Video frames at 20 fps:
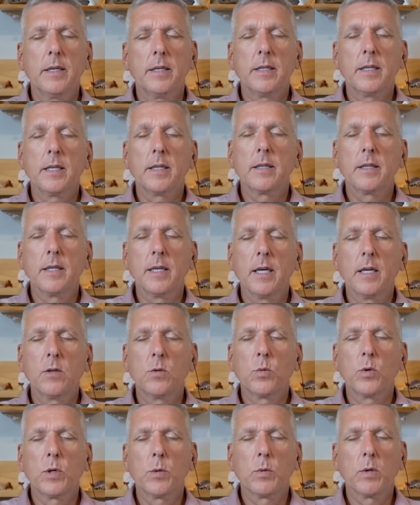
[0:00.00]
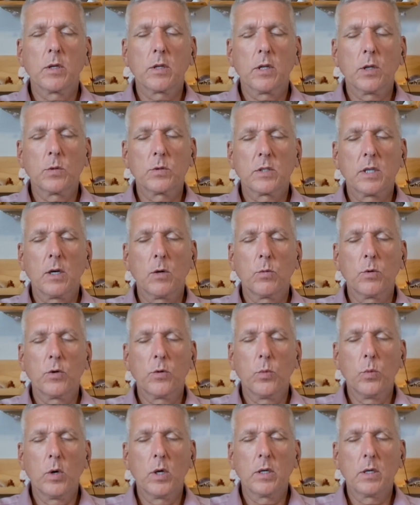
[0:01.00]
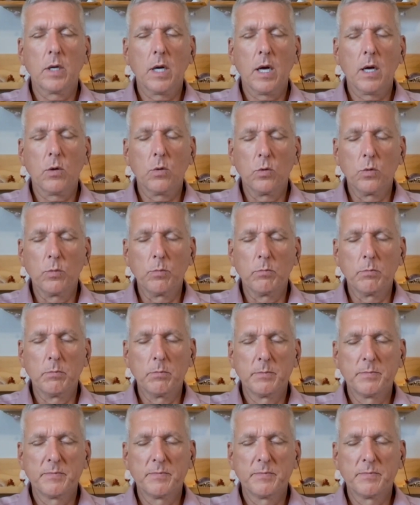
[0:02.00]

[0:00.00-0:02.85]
at the end we will close out with one Aum.